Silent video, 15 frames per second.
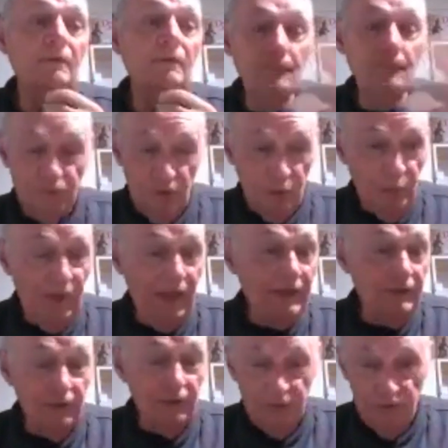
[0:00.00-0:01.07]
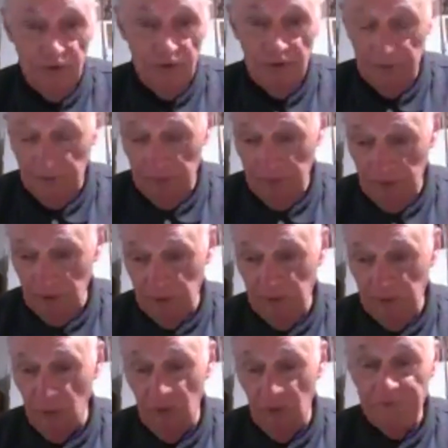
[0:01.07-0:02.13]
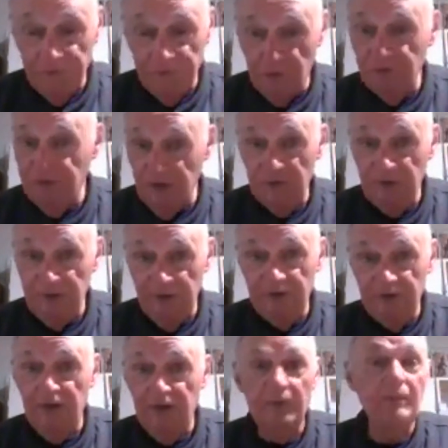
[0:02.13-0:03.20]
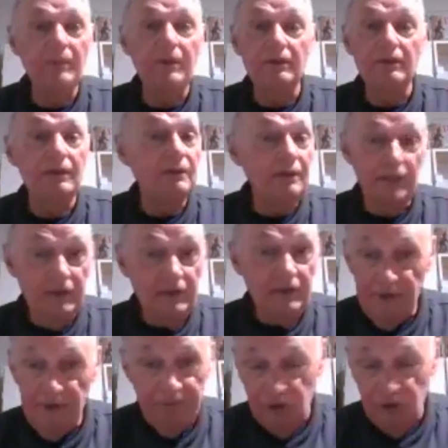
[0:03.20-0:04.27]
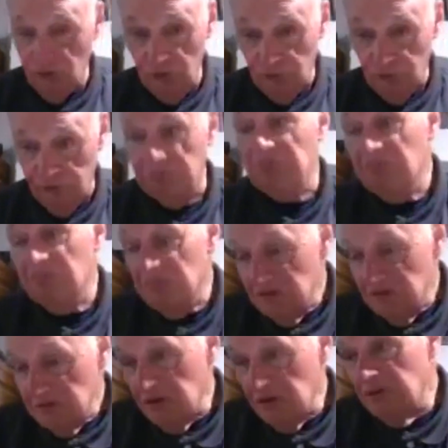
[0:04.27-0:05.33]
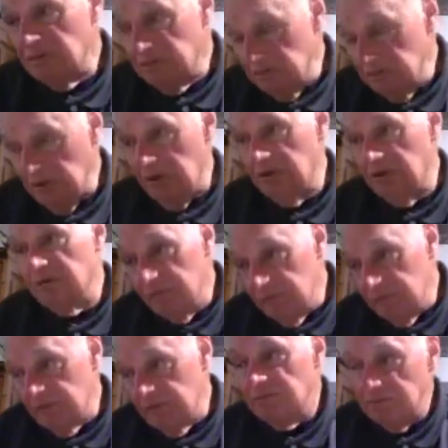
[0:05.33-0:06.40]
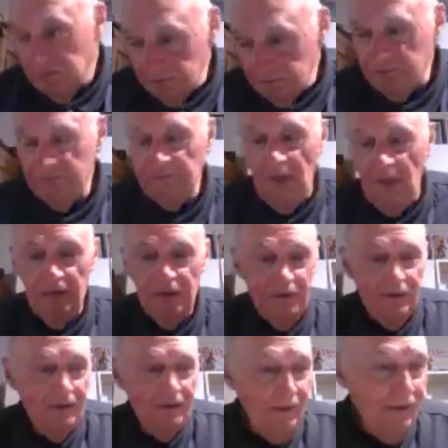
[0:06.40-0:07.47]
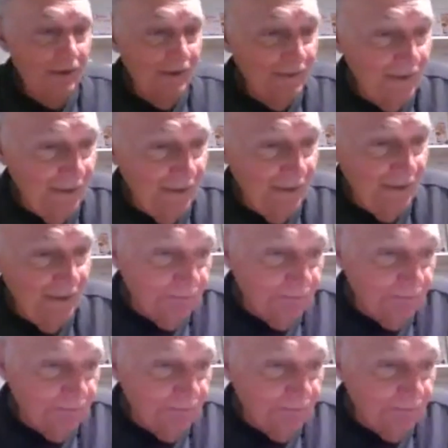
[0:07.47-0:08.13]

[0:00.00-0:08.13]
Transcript: so we had a husband and wife, 2-family income, and they didn't have any children. So, I mean, they had